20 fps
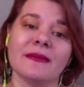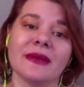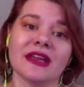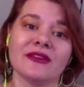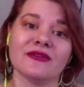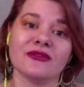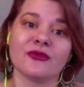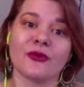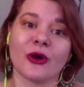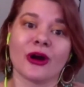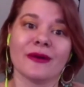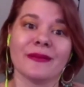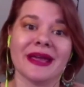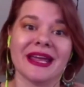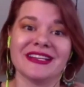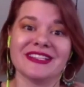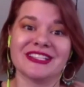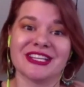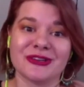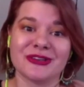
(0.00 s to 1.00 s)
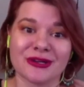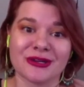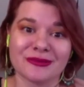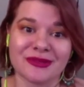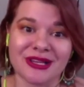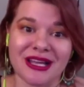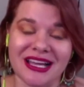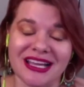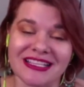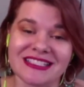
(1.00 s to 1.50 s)
informing
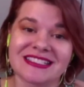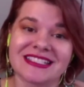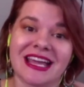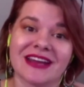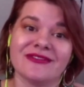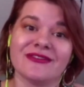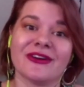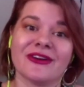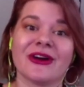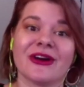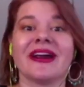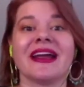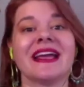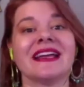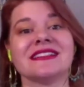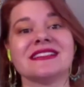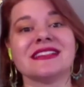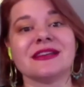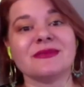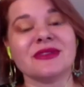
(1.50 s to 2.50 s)
decriminalized denver and some